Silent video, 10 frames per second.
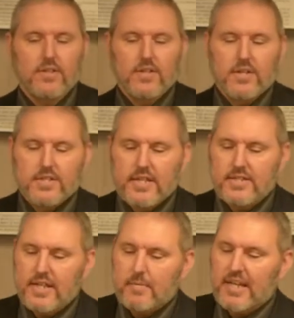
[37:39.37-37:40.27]
It says,
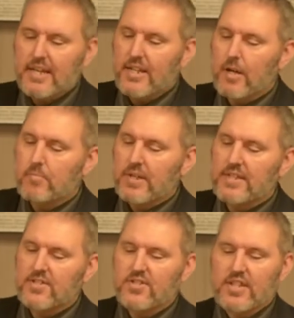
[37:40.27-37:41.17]
Then he began to upbraid the
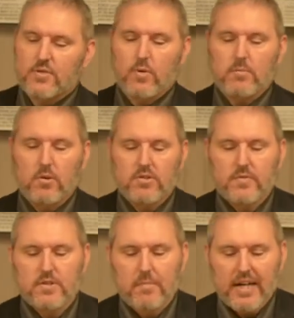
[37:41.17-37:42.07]
cities wherein most of
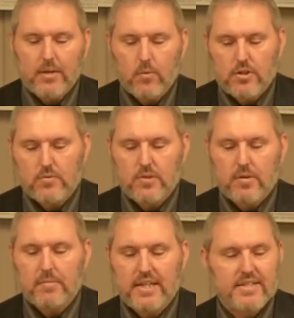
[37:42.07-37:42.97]
his mighty works were done
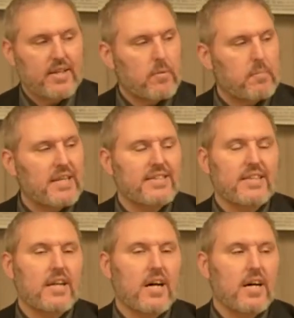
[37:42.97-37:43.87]
because they repented
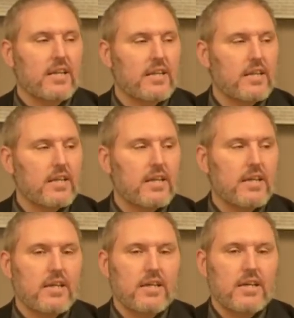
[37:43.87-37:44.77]
not.
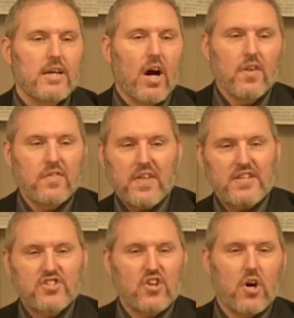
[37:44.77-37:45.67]
Uh, they
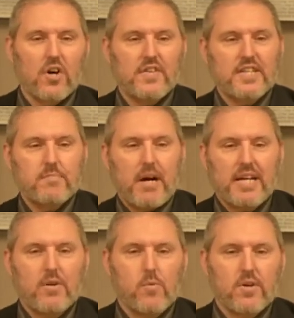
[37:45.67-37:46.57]
saw these
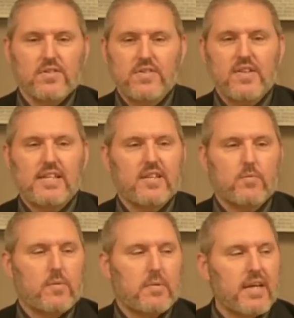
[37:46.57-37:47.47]
mighty works and they didn't
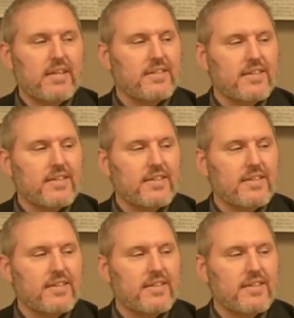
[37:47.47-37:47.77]
repent.